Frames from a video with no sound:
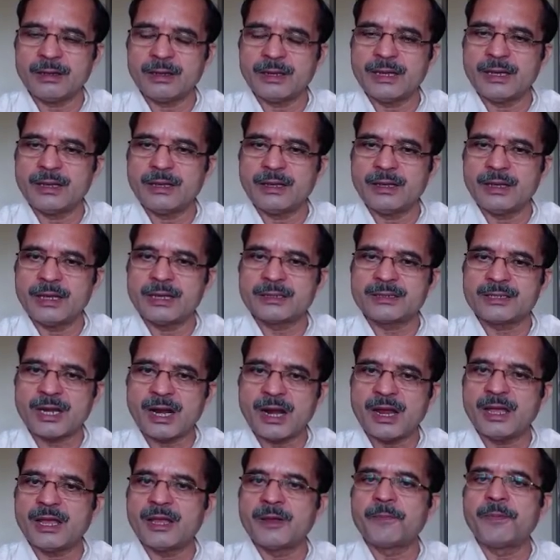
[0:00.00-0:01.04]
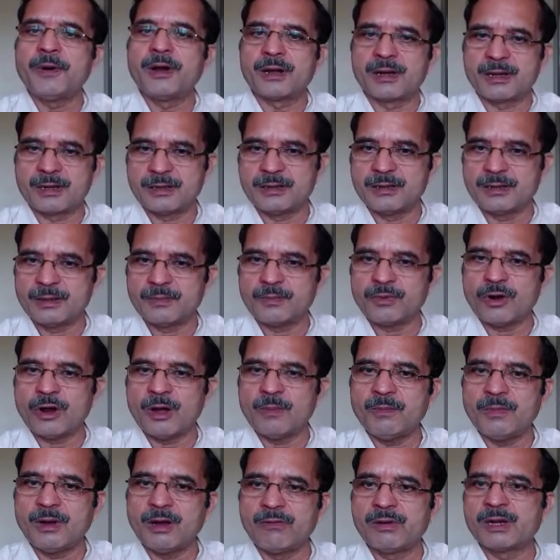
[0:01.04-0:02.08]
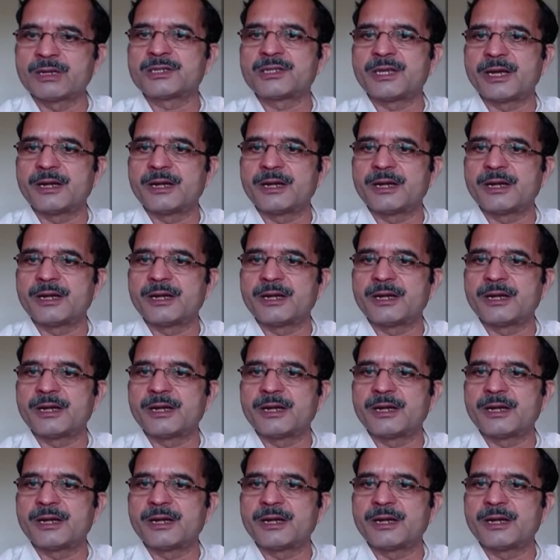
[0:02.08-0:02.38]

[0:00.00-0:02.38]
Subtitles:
extra effort from our side.